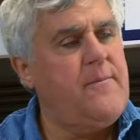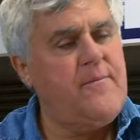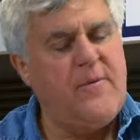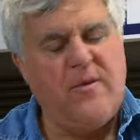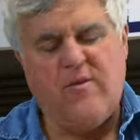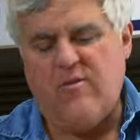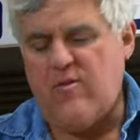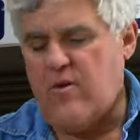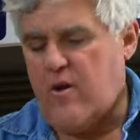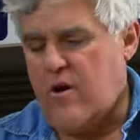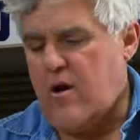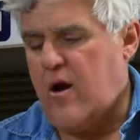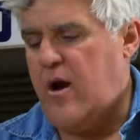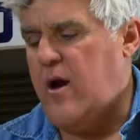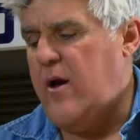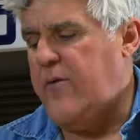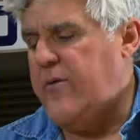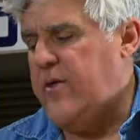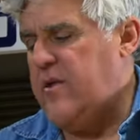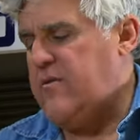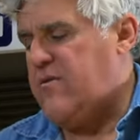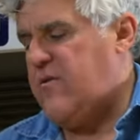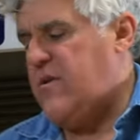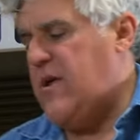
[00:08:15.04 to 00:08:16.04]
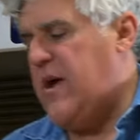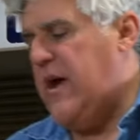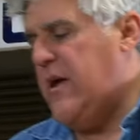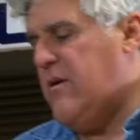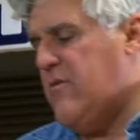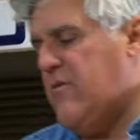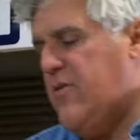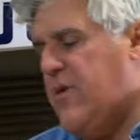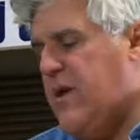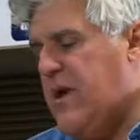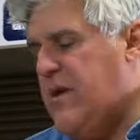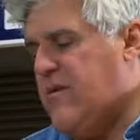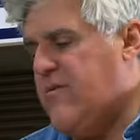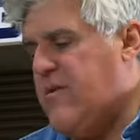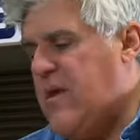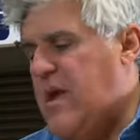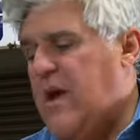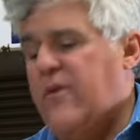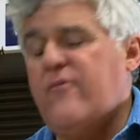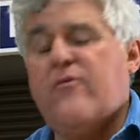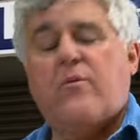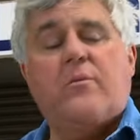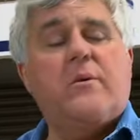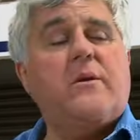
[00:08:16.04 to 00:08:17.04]
This is a car that I don't think has
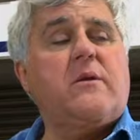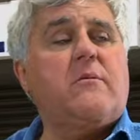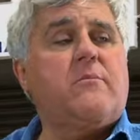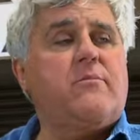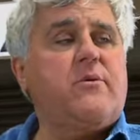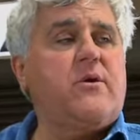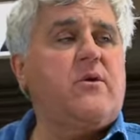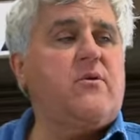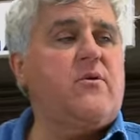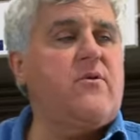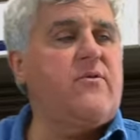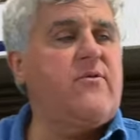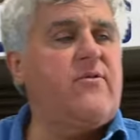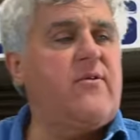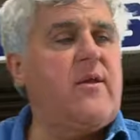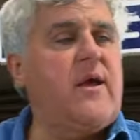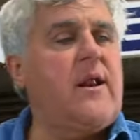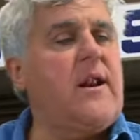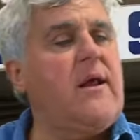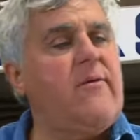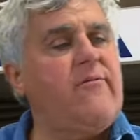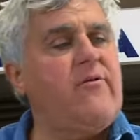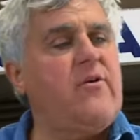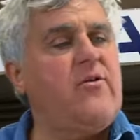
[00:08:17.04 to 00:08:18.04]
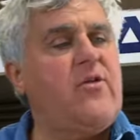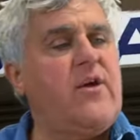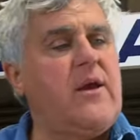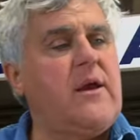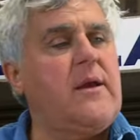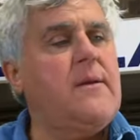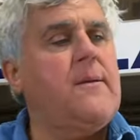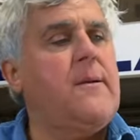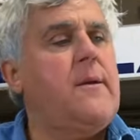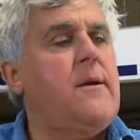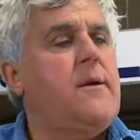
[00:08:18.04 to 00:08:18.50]
ever been abused and everything